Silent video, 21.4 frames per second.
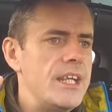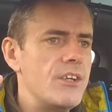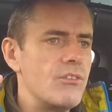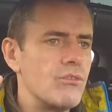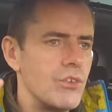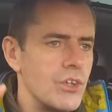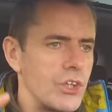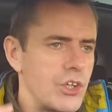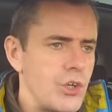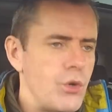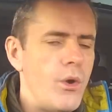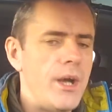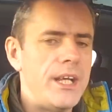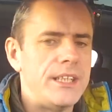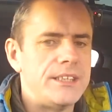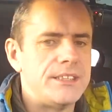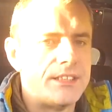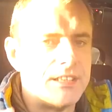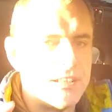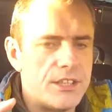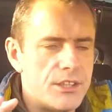
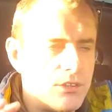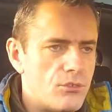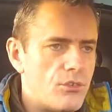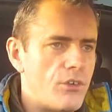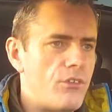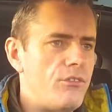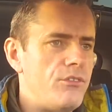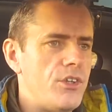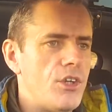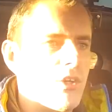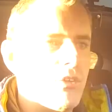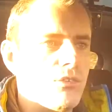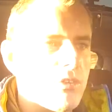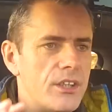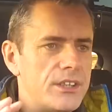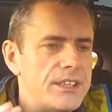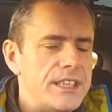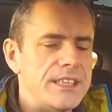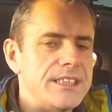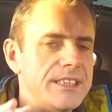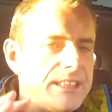requested review.
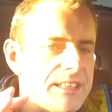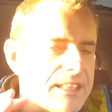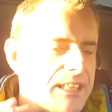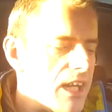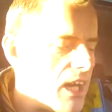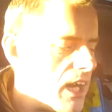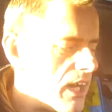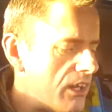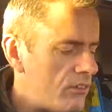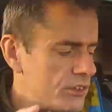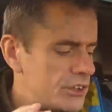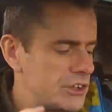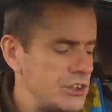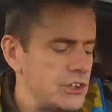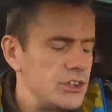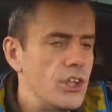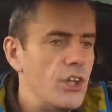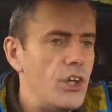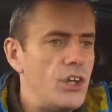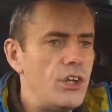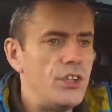Now, this is the
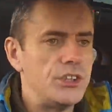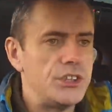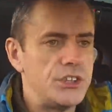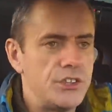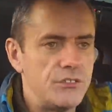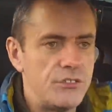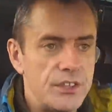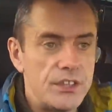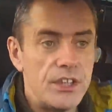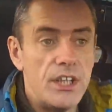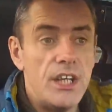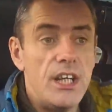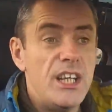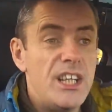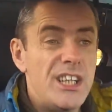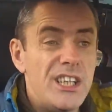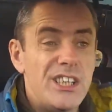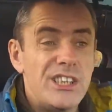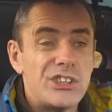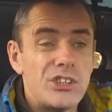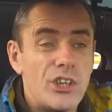Irish launch of it,
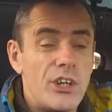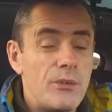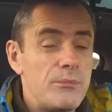so